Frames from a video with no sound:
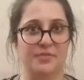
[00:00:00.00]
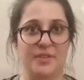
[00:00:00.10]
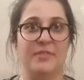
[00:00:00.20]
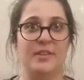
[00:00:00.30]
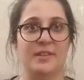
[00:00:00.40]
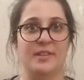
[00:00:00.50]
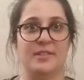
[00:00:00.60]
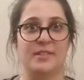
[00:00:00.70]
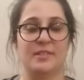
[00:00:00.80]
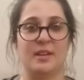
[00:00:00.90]
reread
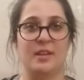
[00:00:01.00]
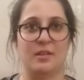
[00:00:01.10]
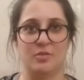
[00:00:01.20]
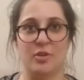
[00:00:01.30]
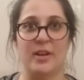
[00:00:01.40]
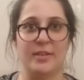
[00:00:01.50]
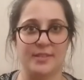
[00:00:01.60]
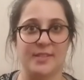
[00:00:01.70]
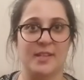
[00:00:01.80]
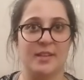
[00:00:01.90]
this and try and give
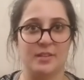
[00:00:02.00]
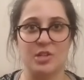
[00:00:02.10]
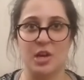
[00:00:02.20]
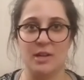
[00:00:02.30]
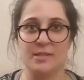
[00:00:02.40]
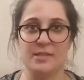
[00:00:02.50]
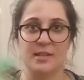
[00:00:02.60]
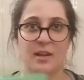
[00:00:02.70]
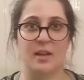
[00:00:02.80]
this another chance.